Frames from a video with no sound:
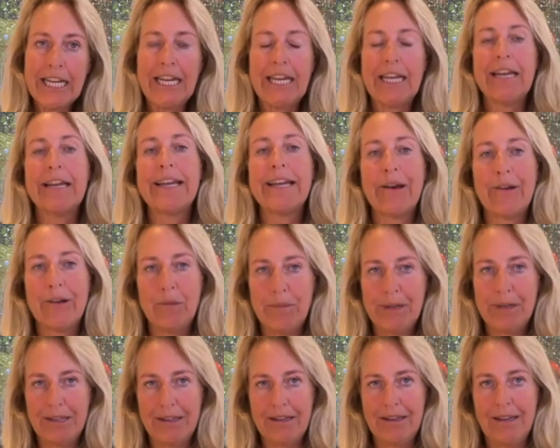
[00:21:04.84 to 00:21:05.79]

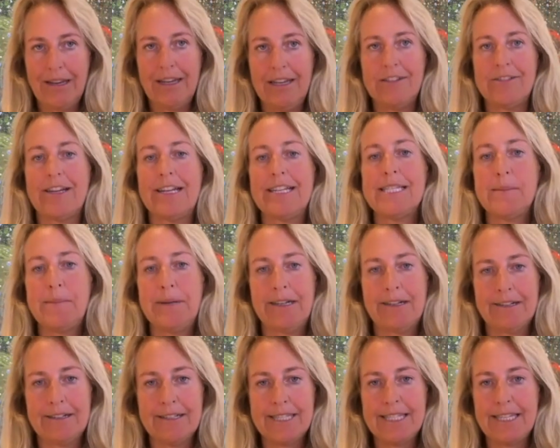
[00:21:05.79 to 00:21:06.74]
accountability,
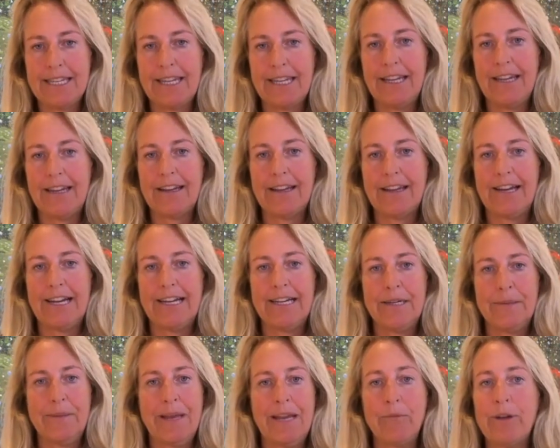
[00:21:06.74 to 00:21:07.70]
transparency,
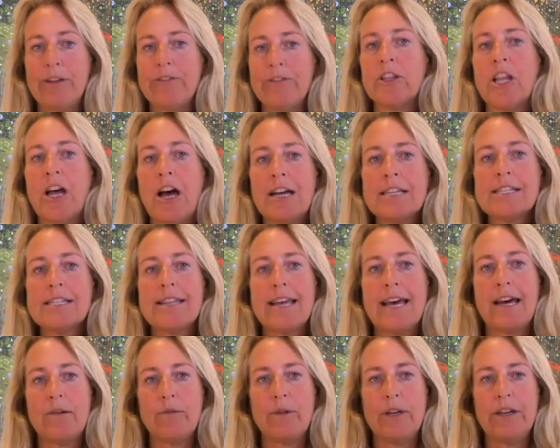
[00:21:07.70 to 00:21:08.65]
and we've lost
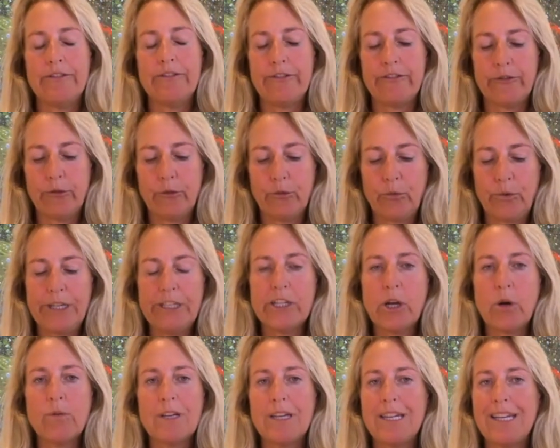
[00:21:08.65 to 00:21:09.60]
that. We
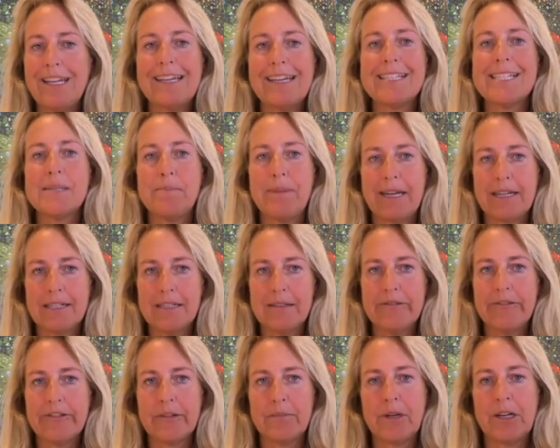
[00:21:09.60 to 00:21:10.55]
don't expect
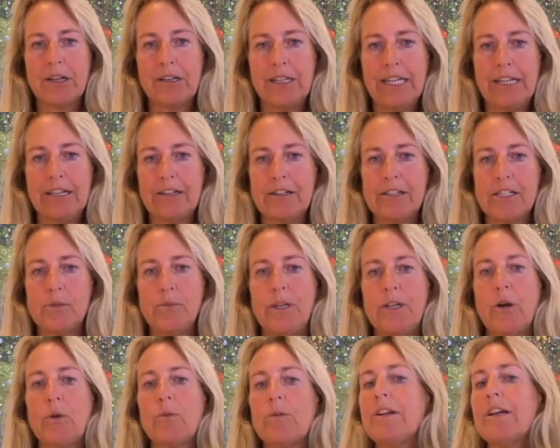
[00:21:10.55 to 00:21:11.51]
it from our leaders. We
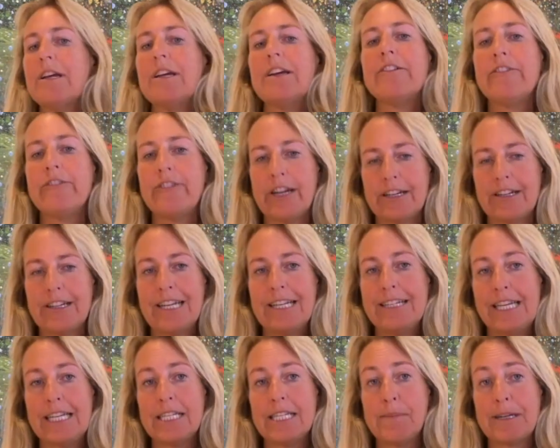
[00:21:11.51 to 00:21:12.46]
don't
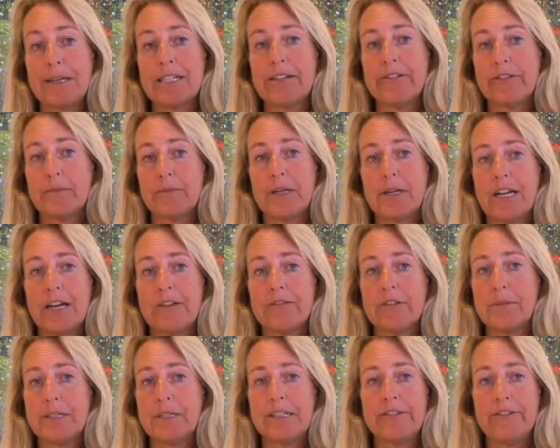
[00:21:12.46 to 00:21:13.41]
expect it from our
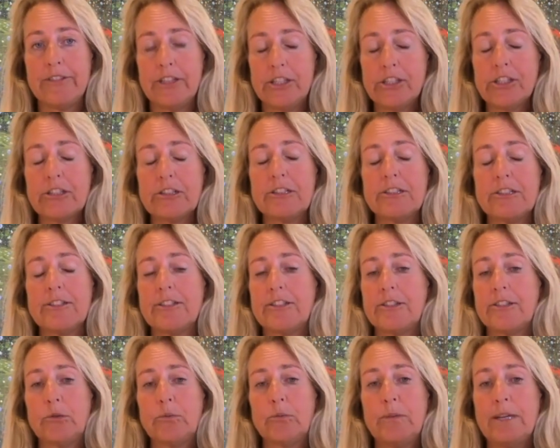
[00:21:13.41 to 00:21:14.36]
government officials.
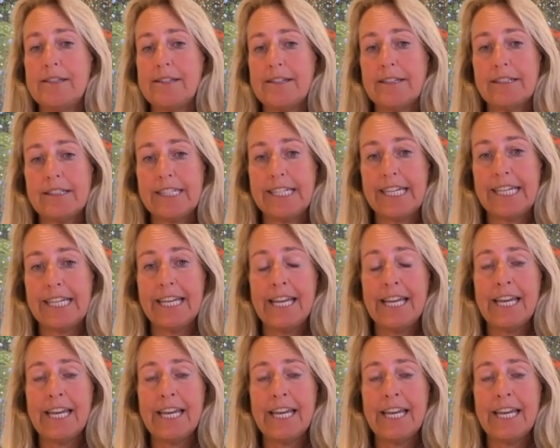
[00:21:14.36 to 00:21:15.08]
So basically,